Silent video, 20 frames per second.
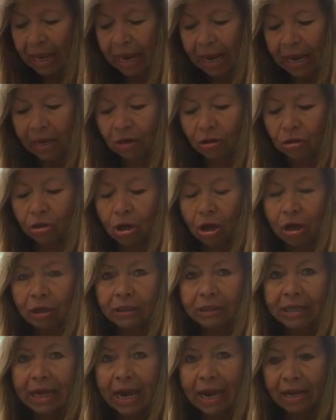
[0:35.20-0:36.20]
and a long
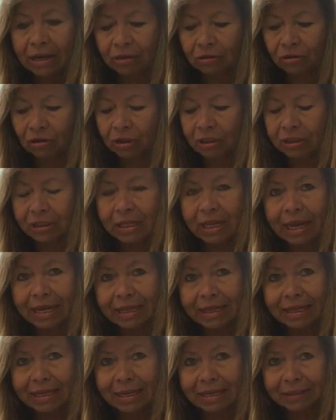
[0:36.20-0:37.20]
tail just
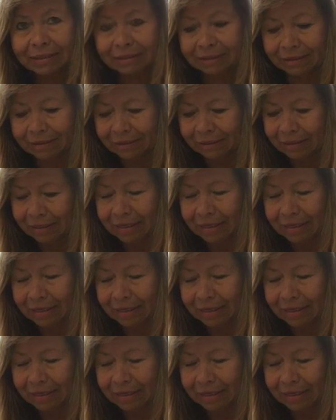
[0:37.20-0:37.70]
like this.